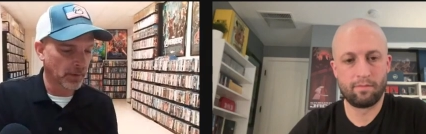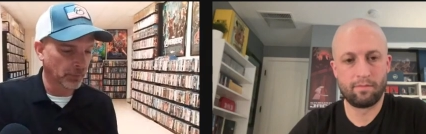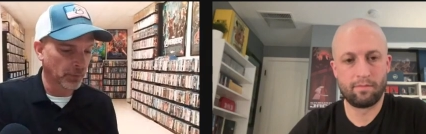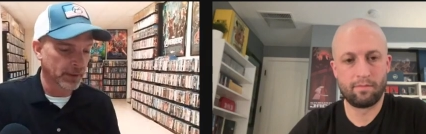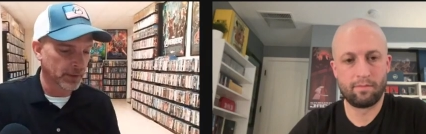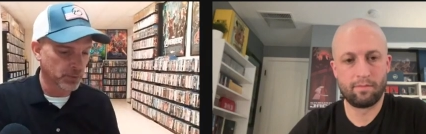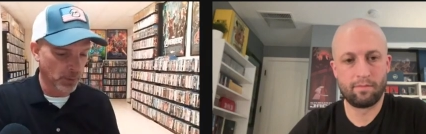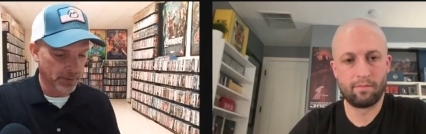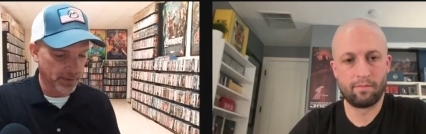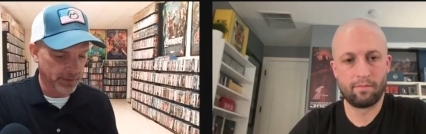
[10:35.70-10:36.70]
Speaker 1: I really enjoyed
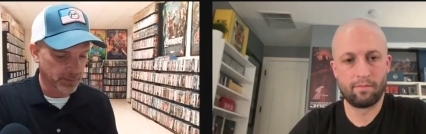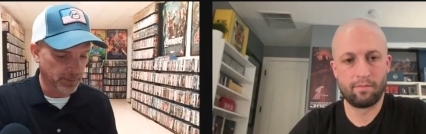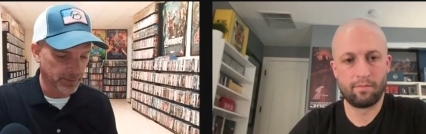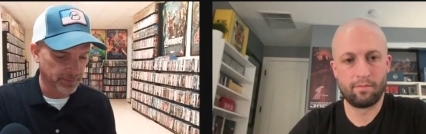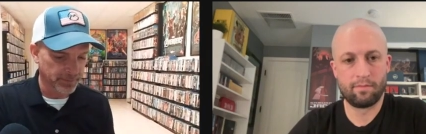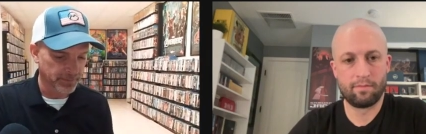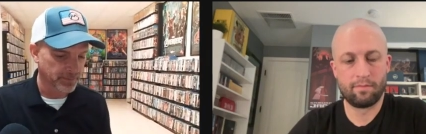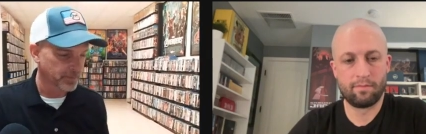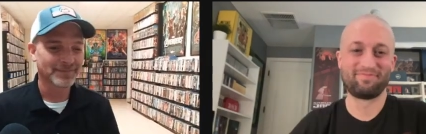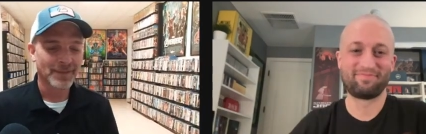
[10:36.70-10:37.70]
this one.
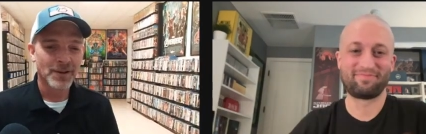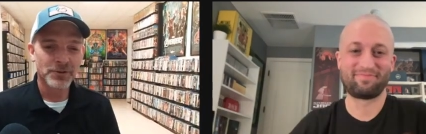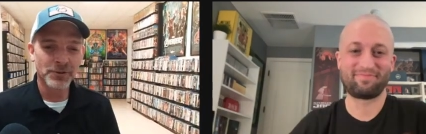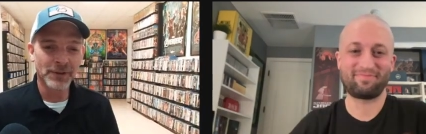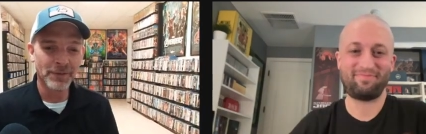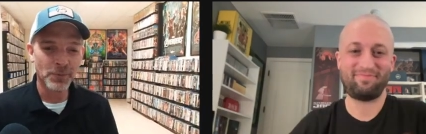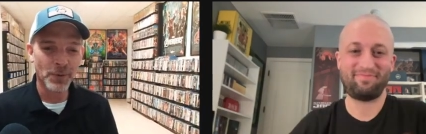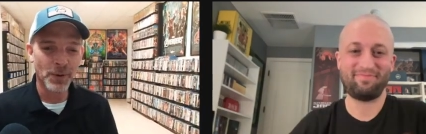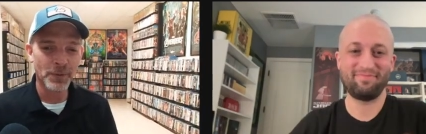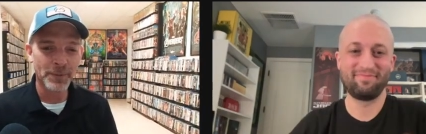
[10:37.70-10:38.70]
So David, what
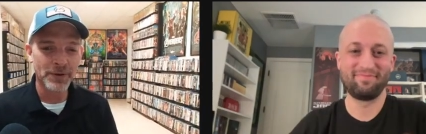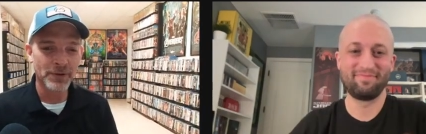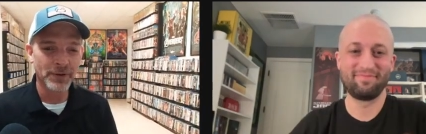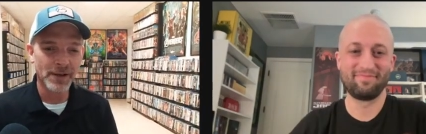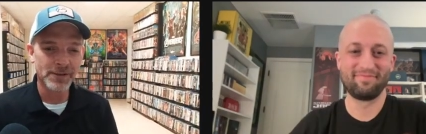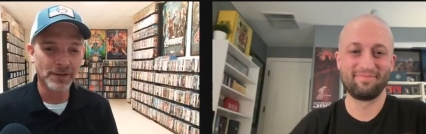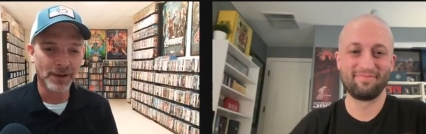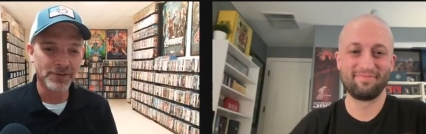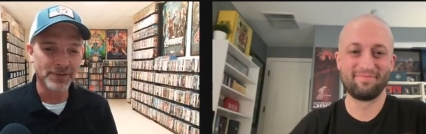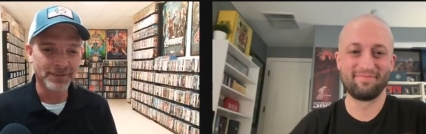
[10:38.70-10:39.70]
would be your next
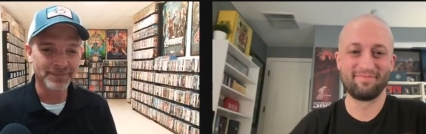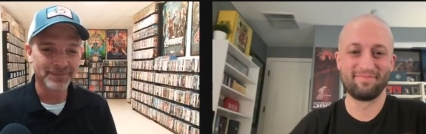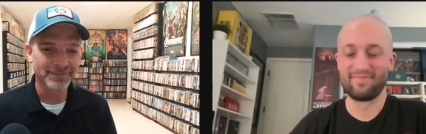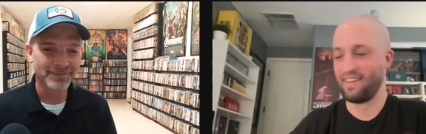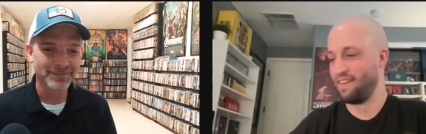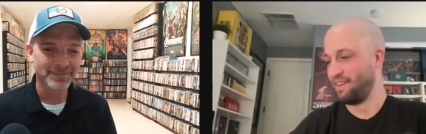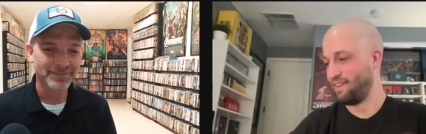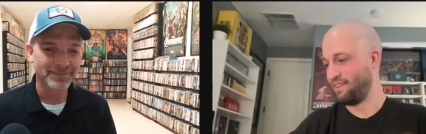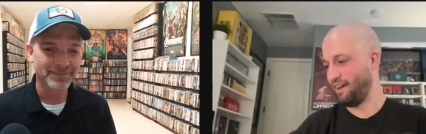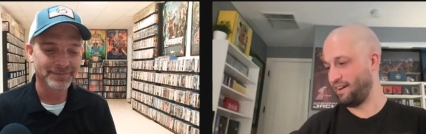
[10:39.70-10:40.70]
selection?
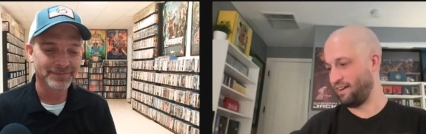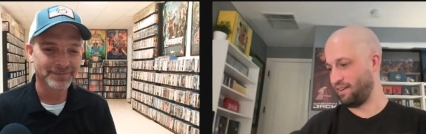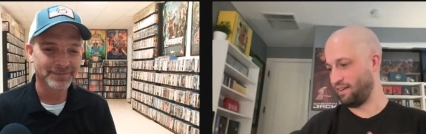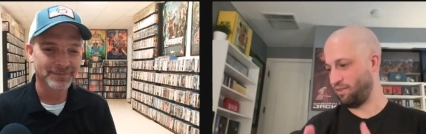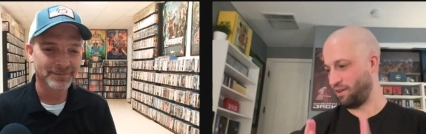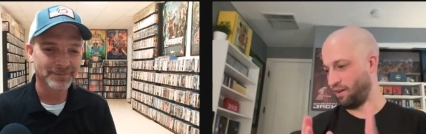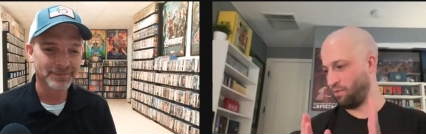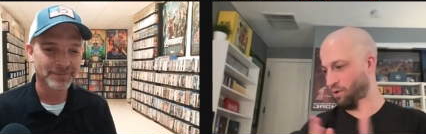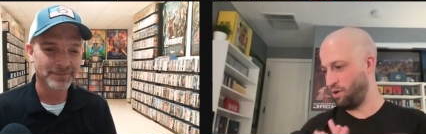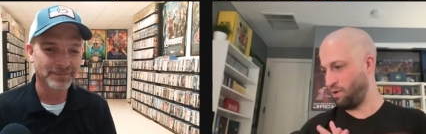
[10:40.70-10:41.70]
Speaker 2: Yeah, okay.
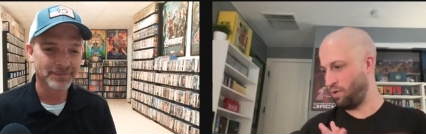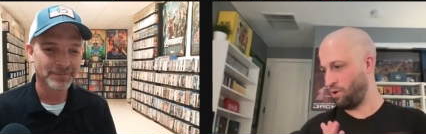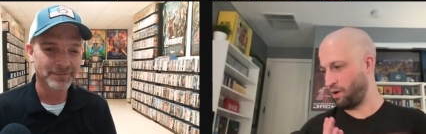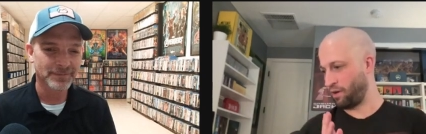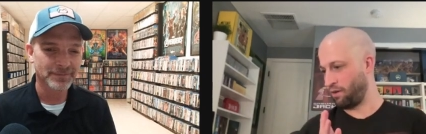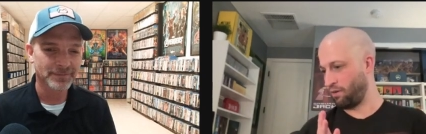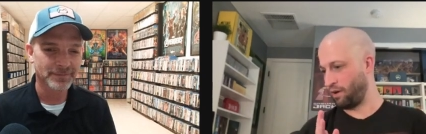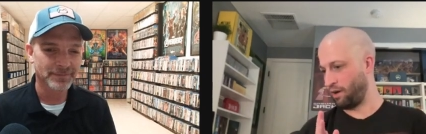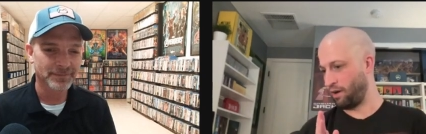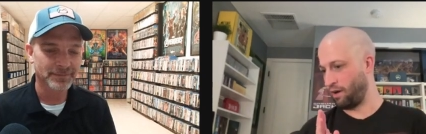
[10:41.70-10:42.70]
Where do I want to go
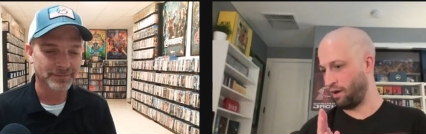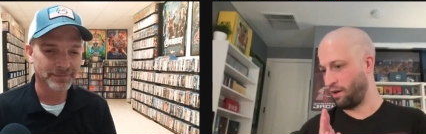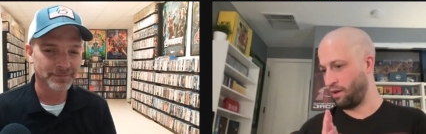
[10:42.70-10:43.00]
here?